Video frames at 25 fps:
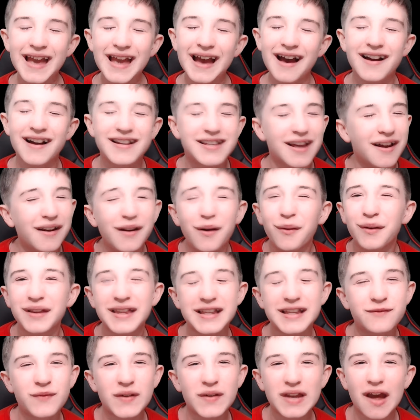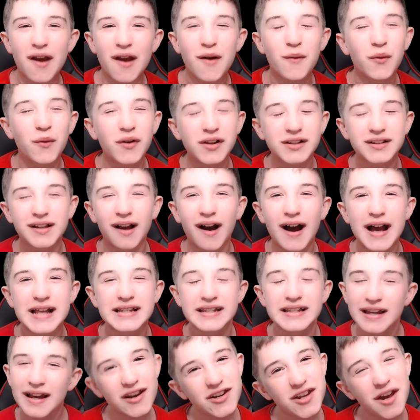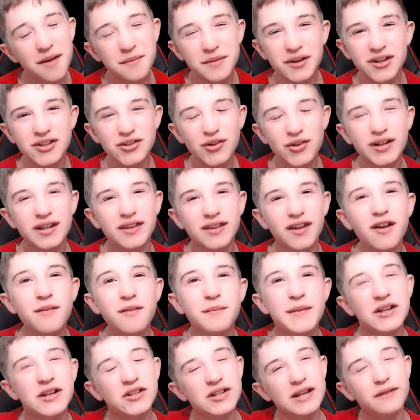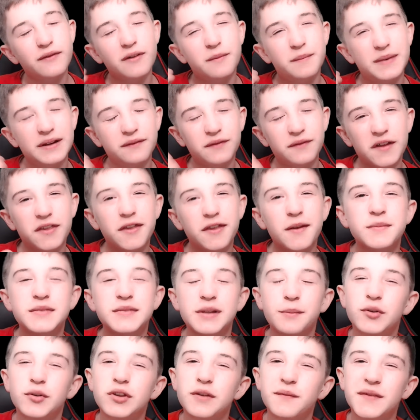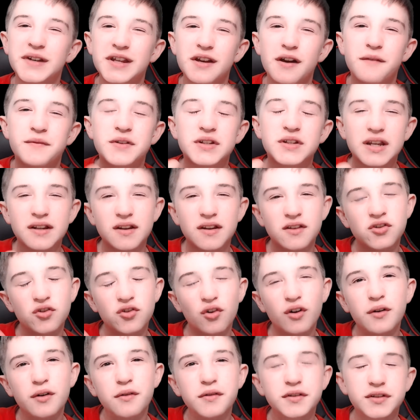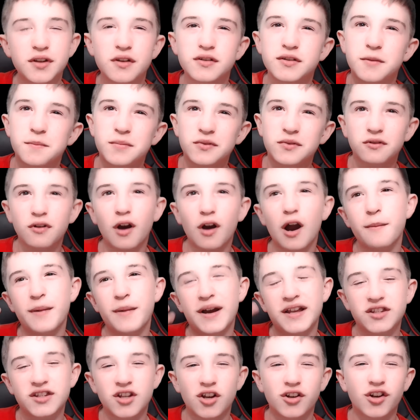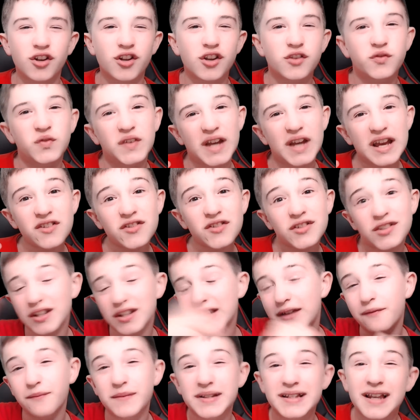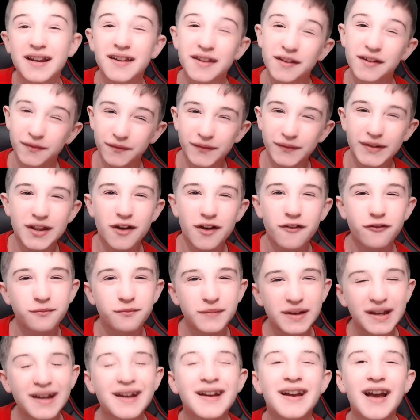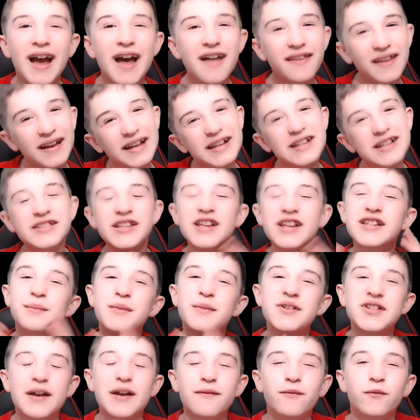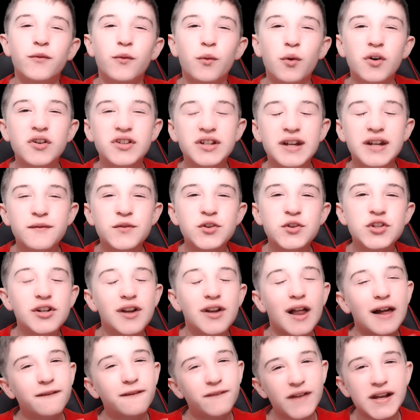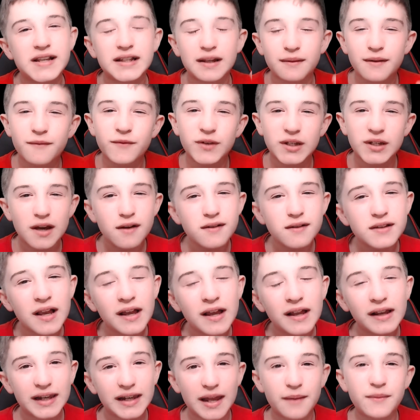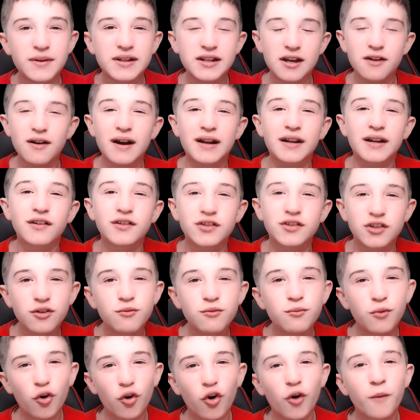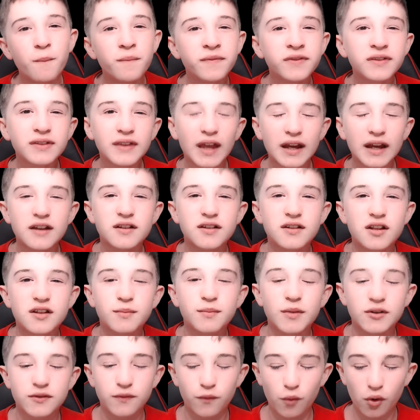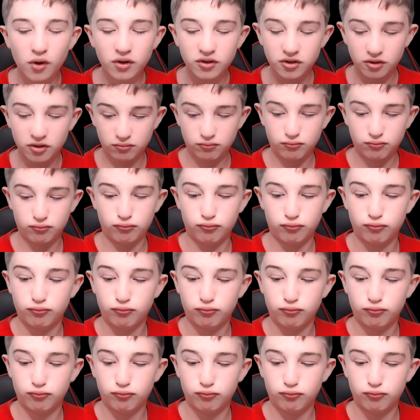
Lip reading: Yeah, I don't know what this video was, guys. I do hope you enjoyed it, though. Make sure to leave a big fat thumbs up on the video if you did enjoy. Also, subscribe and turn on notifications so you never miss another video from me. Thank you so much, Steph, for watching. If you do like facecamming videos, let me know and I'll do more. Thank you so much for watching,